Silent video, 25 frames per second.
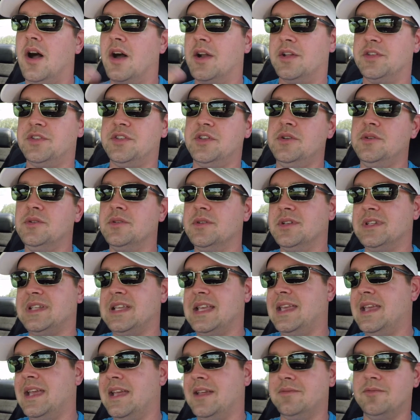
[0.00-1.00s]
on a tuner
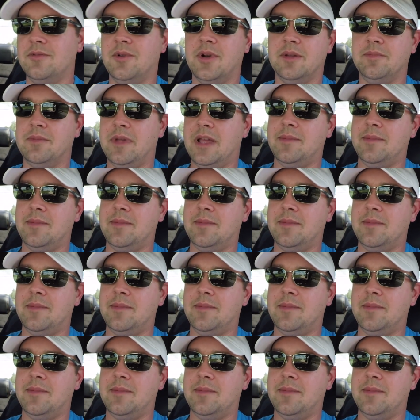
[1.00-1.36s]
to get what,